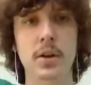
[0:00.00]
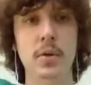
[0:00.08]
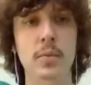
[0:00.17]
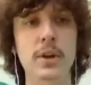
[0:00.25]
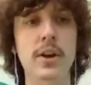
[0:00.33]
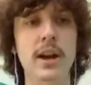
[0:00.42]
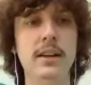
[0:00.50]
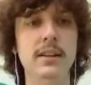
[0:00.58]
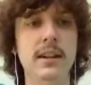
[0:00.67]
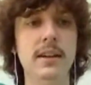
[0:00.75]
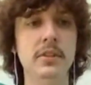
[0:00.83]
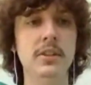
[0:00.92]
We are at
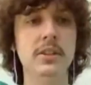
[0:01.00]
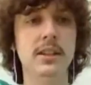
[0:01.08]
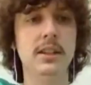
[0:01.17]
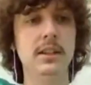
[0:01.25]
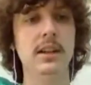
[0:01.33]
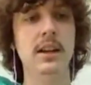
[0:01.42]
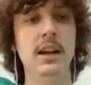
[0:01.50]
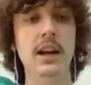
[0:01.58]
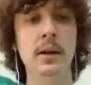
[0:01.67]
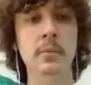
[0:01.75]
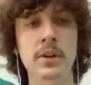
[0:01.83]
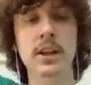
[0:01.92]
11 o'clock.
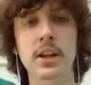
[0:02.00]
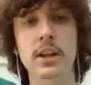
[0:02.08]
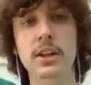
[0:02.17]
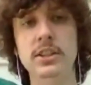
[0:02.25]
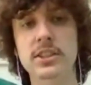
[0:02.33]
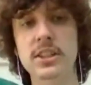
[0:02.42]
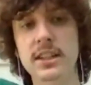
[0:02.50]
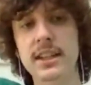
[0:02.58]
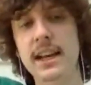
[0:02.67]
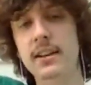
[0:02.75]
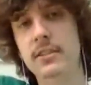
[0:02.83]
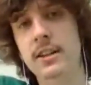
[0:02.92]
I'm going to
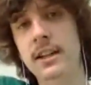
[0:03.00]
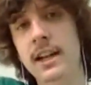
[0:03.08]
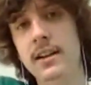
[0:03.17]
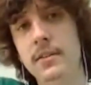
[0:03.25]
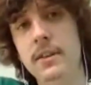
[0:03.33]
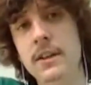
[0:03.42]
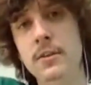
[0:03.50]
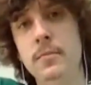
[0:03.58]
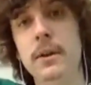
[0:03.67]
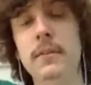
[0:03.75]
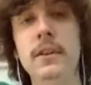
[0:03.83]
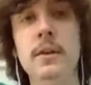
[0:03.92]
skedaddle on out of here,
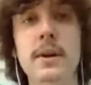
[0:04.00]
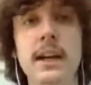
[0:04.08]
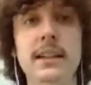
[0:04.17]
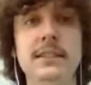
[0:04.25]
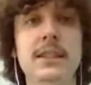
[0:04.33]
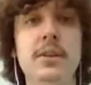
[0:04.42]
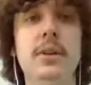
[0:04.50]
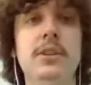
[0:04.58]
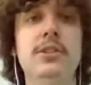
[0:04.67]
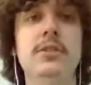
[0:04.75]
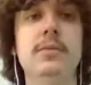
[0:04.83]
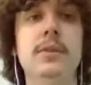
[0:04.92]
but if anybody has any
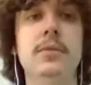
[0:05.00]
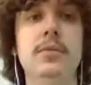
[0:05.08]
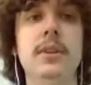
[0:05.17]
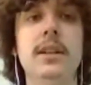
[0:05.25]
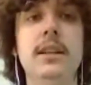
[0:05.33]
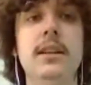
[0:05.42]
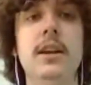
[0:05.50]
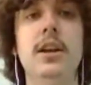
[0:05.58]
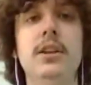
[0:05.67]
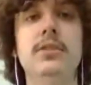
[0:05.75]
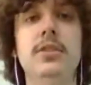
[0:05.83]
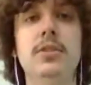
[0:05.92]
questions, feel free
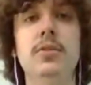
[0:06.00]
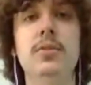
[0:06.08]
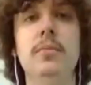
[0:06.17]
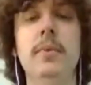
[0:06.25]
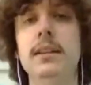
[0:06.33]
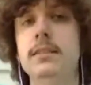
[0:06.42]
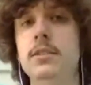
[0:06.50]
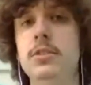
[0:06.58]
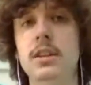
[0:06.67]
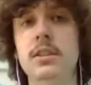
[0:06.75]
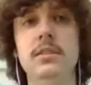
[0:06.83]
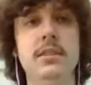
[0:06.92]
to message
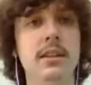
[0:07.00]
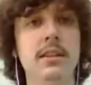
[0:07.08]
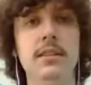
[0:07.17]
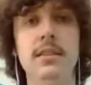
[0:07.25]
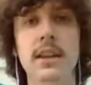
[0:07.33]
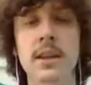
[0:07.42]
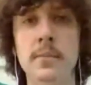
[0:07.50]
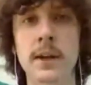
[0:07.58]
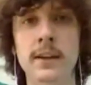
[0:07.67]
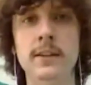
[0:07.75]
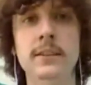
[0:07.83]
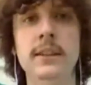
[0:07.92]
us, send us an
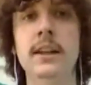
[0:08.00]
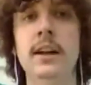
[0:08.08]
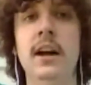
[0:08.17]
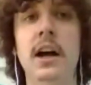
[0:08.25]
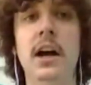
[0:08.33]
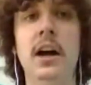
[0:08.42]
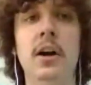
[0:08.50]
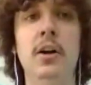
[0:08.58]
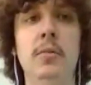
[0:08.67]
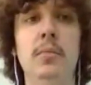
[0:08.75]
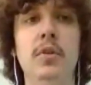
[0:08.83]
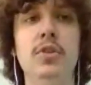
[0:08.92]
email.
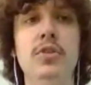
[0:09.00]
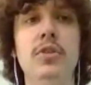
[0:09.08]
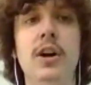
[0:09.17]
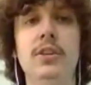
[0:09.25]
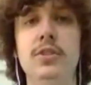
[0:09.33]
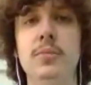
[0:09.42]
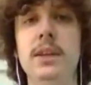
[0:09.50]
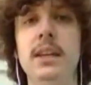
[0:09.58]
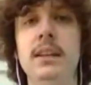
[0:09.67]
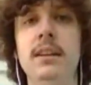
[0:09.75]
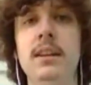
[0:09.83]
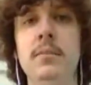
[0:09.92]
You'll also be
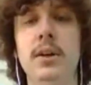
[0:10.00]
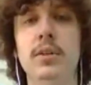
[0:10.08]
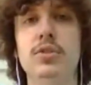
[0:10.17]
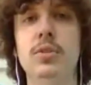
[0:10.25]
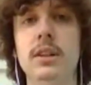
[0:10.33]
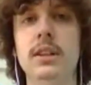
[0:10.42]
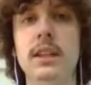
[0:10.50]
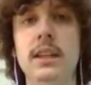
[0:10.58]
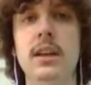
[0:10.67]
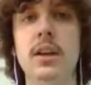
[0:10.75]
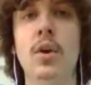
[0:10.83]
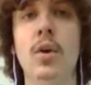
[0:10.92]
getting an email shortly
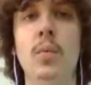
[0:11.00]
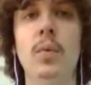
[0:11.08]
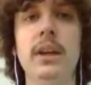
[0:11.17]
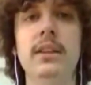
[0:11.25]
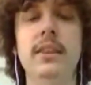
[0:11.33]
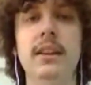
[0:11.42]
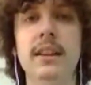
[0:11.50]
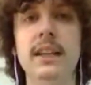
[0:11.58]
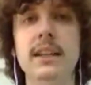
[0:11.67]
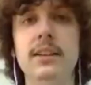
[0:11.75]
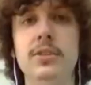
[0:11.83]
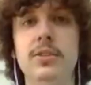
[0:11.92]
with the
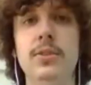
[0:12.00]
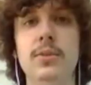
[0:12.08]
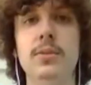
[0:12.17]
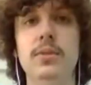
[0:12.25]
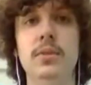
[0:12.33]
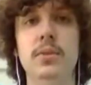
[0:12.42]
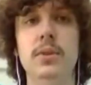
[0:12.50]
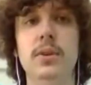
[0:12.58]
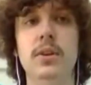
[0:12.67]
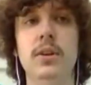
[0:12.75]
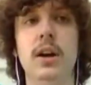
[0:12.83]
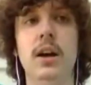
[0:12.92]
link to
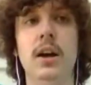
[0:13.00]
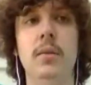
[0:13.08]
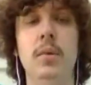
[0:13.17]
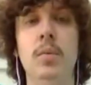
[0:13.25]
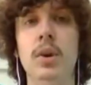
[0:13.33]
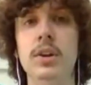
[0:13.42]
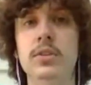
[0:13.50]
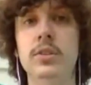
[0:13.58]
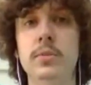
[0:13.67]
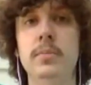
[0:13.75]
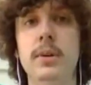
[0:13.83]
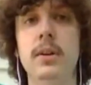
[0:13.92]
your work
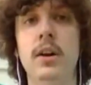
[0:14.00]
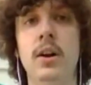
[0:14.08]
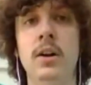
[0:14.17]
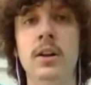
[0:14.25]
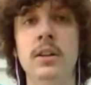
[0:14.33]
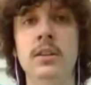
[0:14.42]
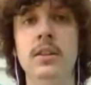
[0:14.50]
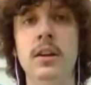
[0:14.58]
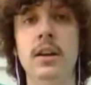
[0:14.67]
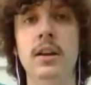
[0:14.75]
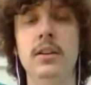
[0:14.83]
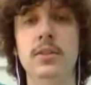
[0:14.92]
group on
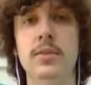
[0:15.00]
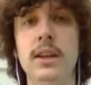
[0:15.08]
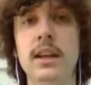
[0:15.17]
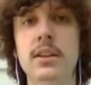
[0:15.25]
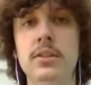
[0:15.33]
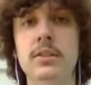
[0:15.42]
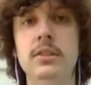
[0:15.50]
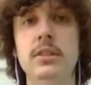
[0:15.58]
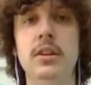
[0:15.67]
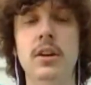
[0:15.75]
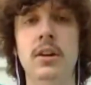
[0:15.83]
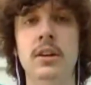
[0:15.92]
creators,
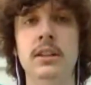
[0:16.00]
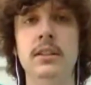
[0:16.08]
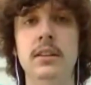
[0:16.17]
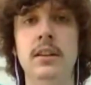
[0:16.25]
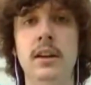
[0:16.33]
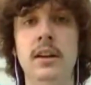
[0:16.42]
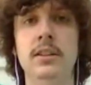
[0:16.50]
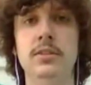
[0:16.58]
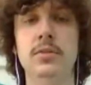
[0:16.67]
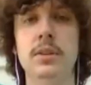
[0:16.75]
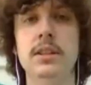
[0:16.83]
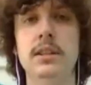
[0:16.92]
on
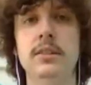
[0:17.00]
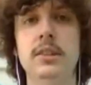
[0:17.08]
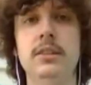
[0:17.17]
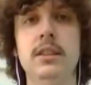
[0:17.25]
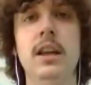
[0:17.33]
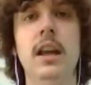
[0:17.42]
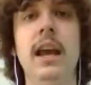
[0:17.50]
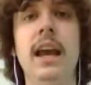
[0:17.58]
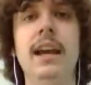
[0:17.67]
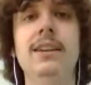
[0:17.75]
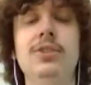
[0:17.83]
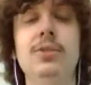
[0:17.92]
storytellers,
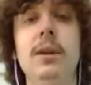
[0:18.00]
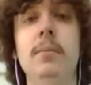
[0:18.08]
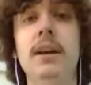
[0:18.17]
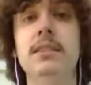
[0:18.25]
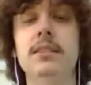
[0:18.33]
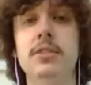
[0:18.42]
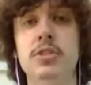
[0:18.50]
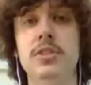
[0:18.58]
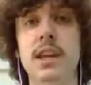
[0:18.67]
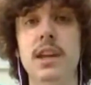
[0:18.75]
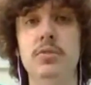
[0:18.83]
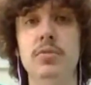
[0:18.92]
and you can message us
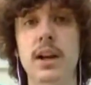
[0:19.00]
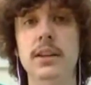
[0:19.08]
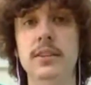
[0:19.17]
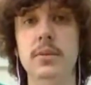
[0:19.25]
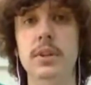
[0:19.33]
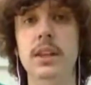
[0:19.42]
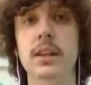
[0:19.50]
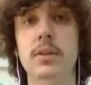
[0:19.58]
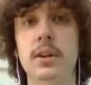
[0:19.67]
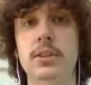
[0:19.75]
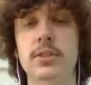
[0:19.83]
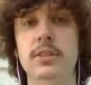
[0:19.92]
there directly with any
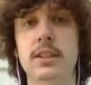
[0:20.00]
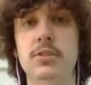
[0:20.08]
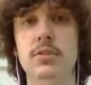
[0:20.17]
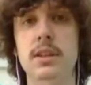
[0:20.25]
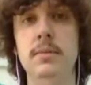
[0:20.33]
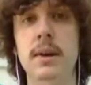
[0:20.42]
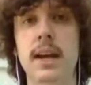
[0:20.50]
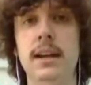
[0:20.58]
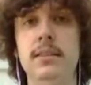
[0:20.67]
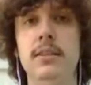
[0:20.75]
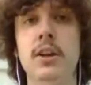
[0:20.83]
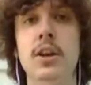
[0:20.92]
questions that your team
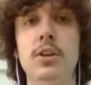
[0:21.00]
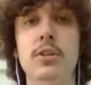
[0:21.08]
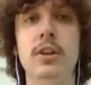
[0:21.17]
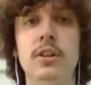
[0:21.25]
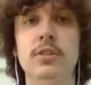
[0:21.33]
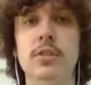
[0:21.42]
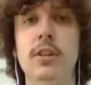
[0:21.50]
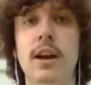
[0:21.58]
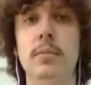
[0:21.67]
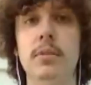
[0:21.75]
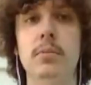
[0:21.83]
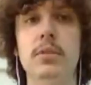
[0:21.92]
has. You can also
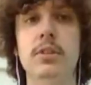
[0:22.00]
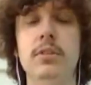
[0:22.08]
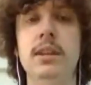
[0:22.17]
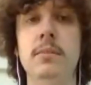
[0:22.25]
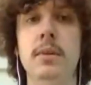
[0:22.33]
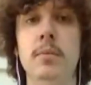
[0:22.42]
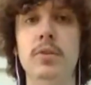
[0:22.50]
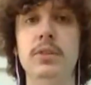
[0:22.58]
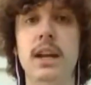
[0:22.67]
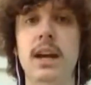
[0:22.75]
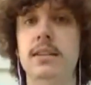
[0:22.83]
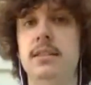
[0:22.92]
collaborate with your team members,
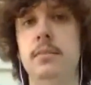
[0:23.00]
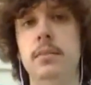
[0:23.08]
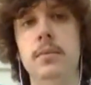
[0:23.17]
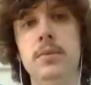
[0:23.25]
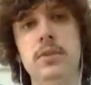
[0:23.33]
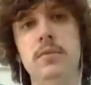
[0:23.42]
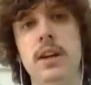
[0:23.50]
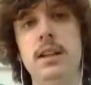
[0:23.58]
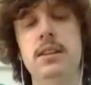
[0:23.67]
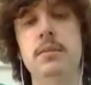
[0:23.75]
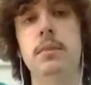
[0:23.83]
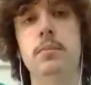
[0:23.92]
add team members, invite
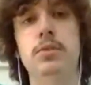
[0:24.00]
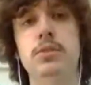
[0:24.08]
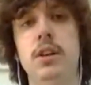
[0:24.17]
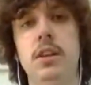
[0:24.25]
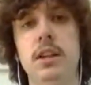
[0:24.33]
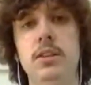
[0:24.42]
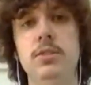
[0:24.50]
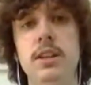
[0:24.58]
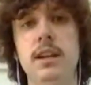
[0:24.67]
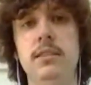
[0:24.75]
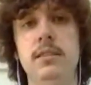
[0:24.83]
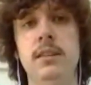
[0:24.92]
team members, all that good
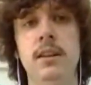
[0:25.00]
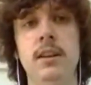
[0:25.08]
jazz.